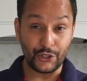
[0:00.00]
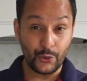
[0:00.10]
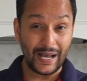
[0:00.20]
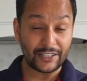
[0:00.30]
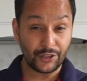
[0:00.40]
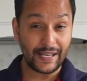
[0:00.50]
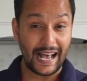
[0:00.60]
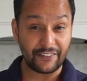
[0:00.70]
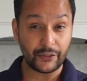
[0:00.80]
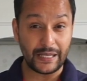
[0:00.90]
You actually
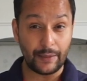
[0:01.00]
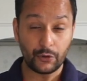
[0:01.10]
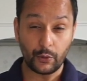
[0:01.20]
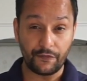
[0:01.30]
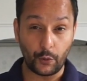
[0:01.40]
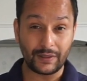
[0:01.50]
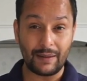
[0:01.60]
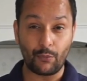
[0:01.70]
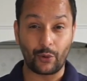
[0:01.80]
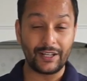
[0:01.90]
have to be able to afford
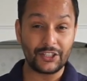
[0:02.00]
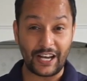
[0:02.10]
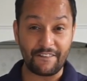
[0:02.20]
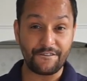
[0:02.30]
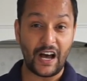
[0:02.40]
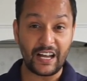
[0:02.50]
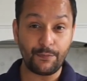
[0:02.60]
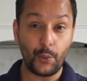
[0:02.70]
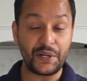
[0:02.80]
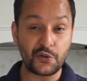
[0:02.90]
that mortgage at
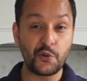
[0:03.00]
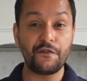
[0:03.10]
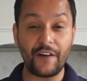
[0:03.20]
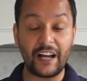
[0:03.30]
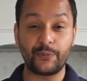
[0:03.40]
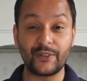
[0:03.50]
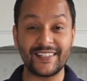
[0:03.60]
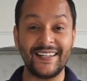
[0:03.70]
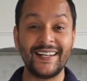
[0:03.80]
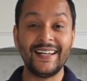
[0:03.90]

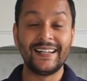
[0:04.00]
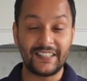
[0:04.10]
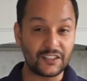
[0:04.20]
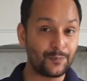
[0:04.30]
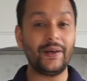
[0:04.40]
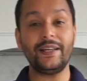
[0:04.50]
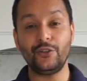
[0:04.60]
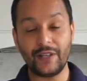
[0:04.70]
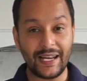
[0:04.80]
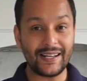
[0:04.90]
5.25% despite
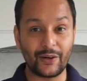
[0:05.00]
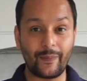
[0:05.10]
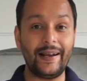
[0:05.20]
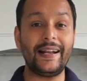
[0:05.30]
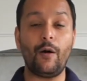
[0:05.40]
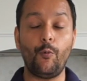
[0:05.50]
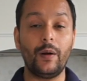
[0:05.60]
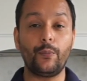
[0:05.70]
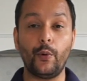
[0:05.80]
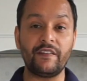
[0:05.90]
you getting a rate at
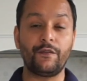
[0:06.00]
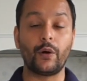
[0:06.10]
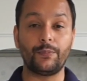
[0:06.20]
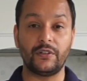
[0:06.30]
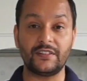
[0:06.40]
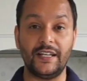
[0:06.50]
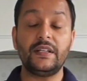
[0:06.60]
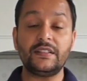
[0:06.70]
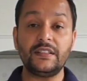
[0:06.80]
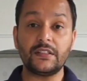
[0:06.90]
1.4%.
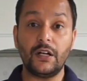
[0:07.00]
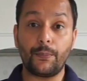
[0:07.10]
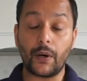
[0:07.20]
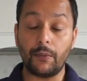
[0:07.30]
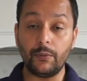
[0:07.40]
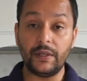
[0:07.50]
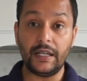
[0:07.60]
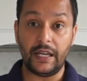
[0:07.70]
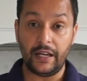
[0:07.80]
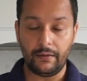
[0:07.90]
This is going to
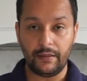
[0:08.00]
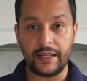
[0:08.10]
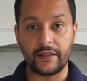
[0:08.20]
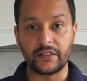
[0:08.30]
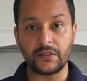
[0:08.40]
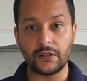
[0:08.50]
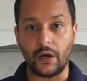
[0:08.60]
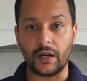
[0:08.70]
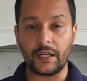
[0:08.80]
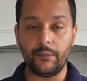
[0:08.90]
probably, like, they're still
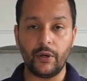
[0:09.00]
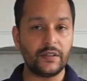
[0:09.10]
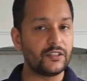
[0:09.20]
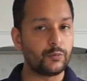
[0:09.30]
talking about this.